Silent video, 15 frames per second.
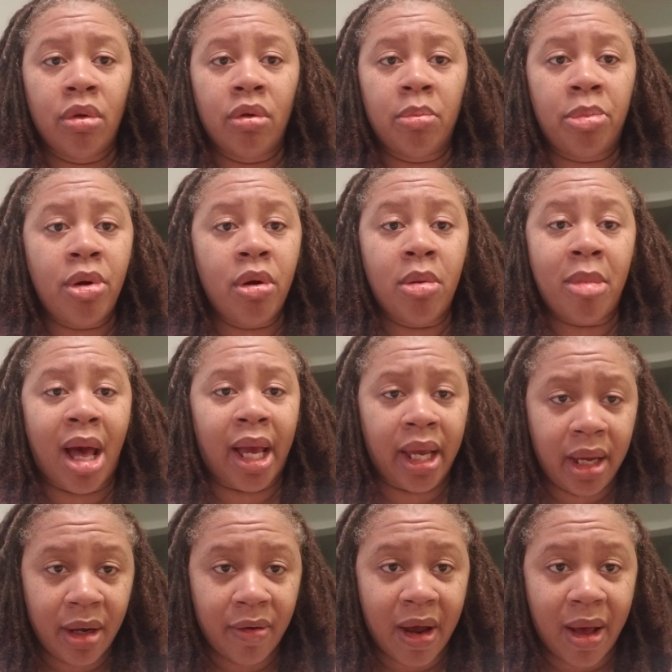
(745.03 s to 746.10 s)
pull my
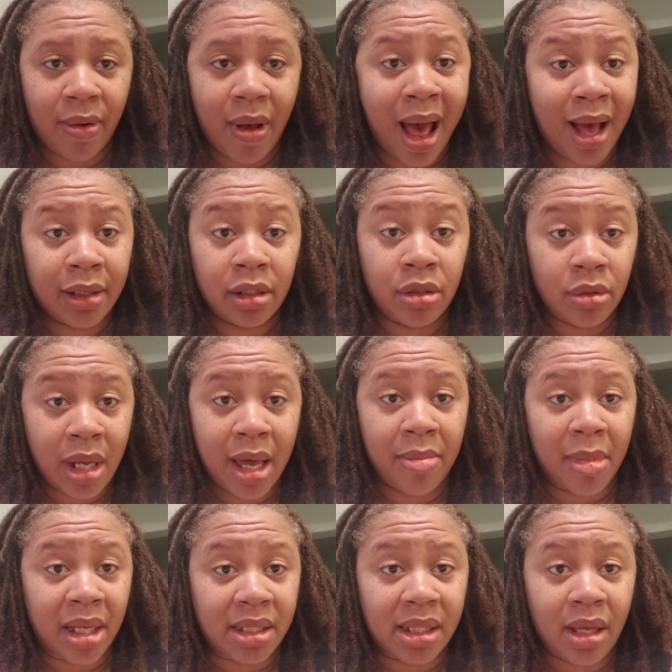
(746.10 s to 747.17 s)
hair out. I could do that
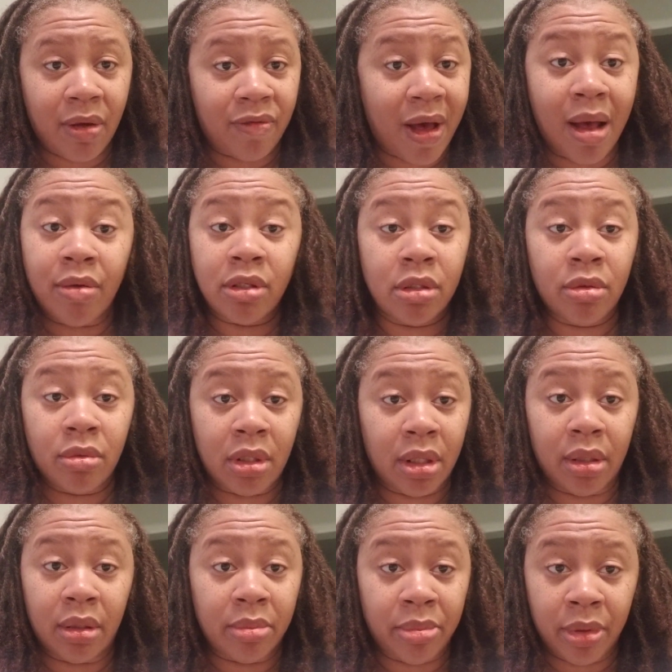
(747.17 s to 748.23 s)
myself. I was doing
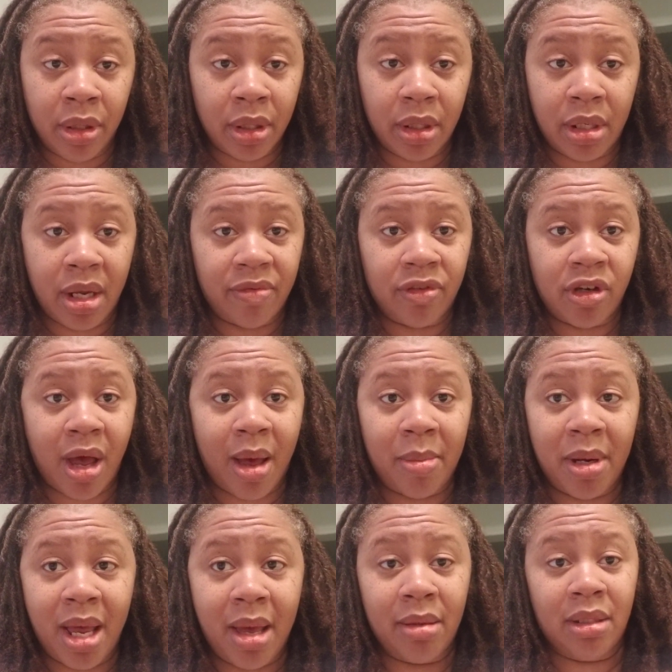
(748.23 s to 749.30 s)
a good enough job
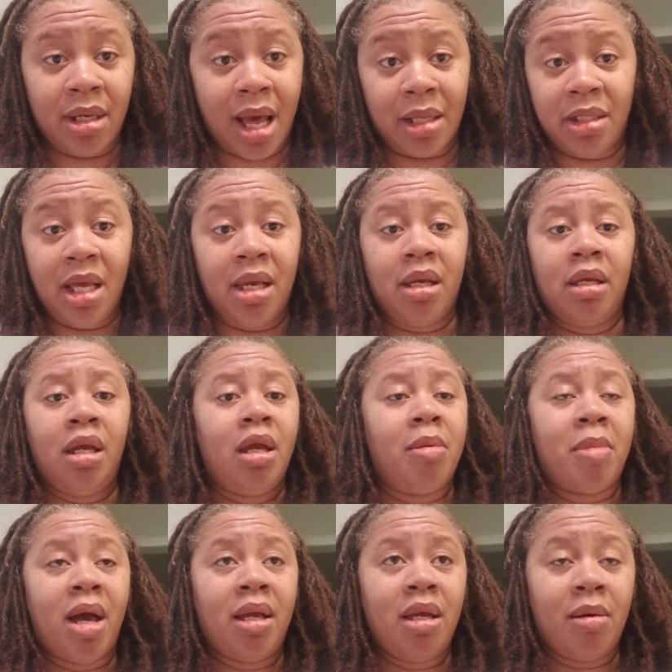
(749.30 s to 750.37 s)
of that, not taking care of
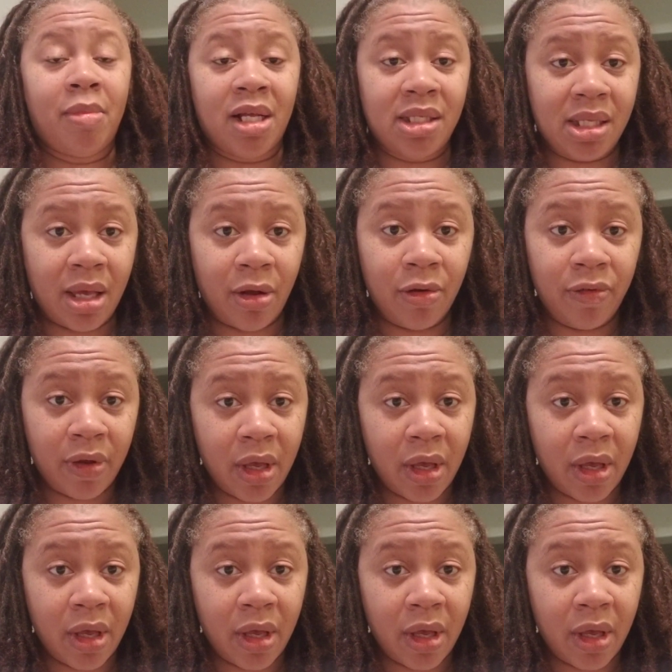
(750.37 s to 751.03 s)
my hair myself.